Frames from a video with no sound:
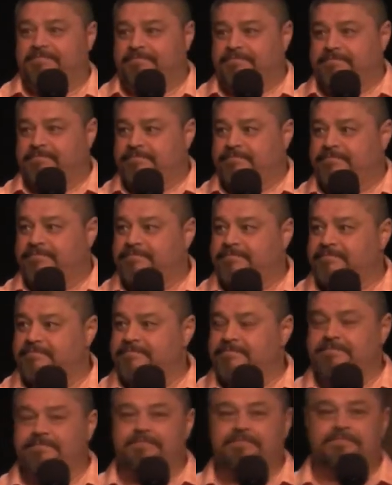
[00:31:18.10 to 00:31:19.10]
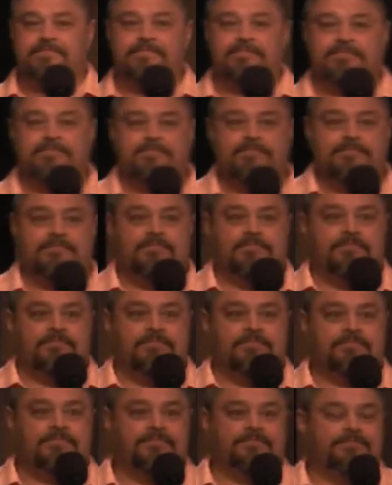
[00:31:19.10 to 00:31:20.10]

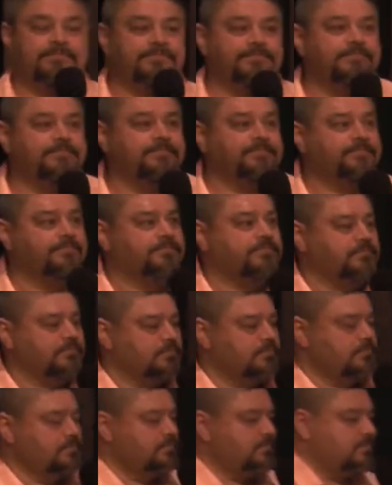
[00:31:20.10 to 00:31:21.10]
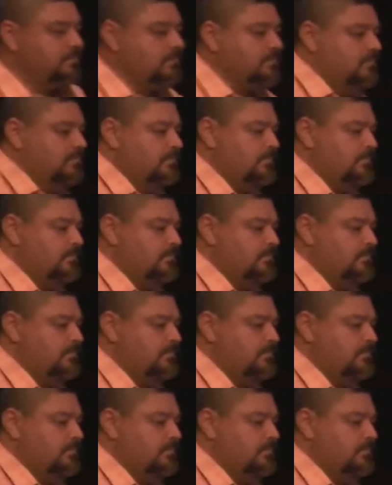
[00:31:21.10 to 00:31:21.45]
(silence)